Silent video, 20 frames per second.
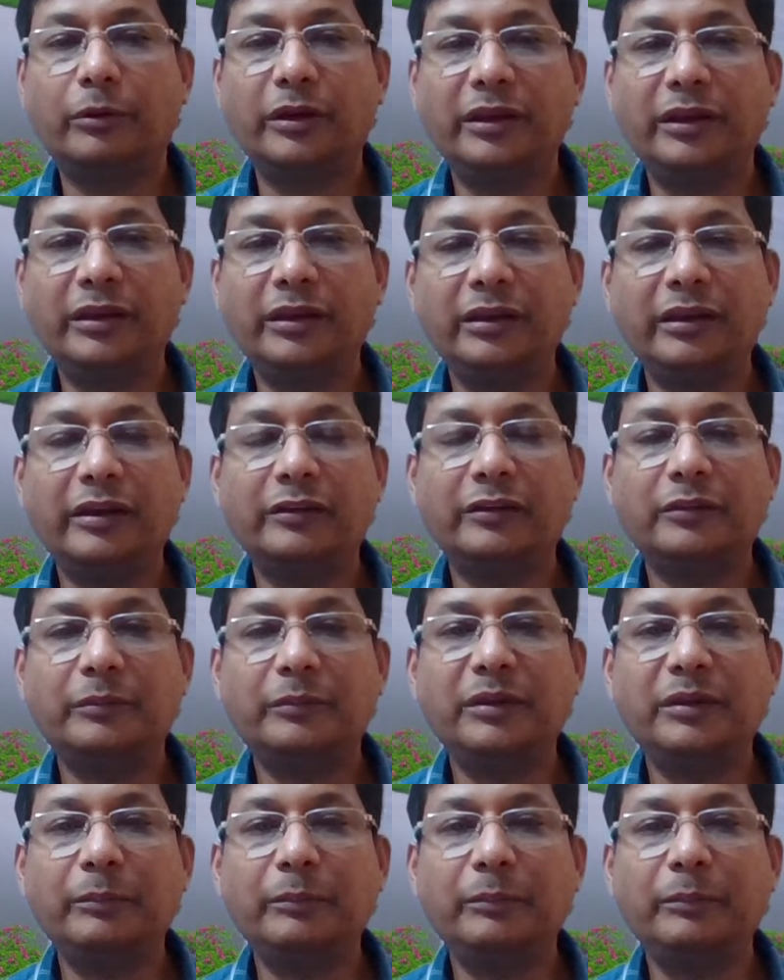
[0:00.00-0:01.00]
in case of
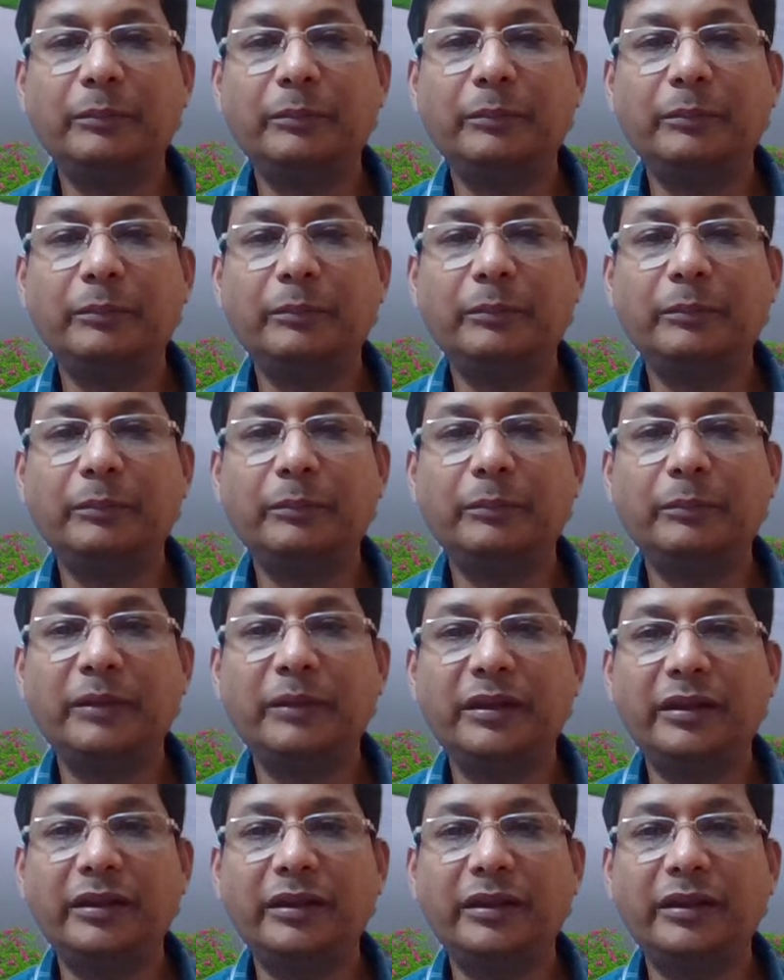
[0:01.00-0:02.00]
the medical
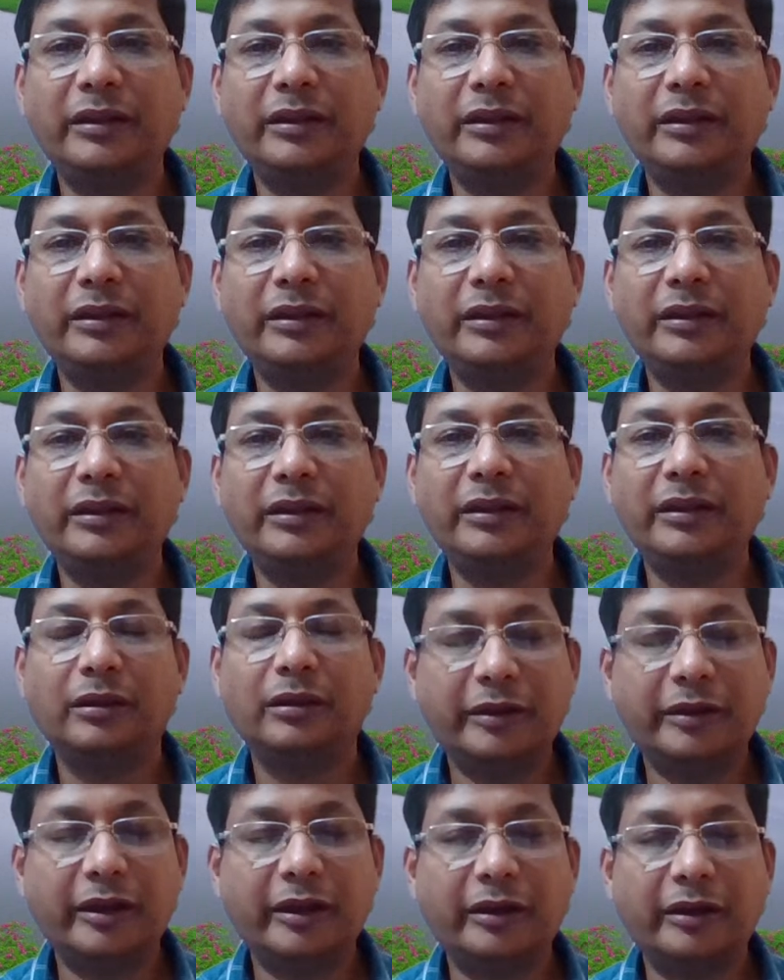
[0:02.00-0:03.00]
or the
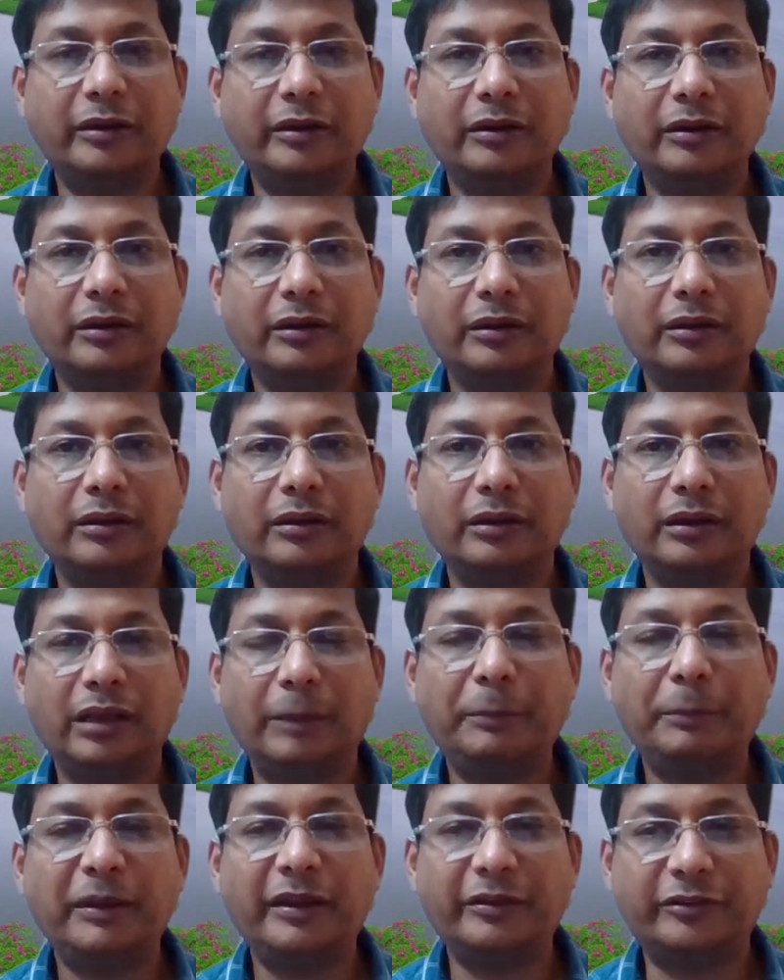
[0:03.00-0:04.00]
healthcare
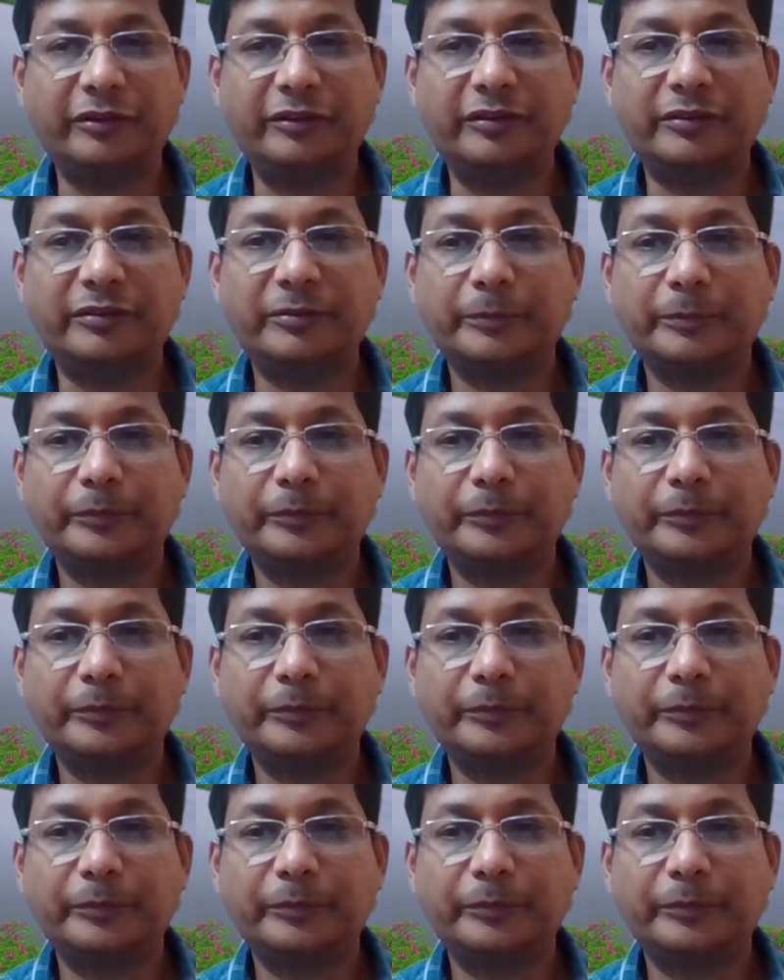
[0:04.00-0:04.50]
applications.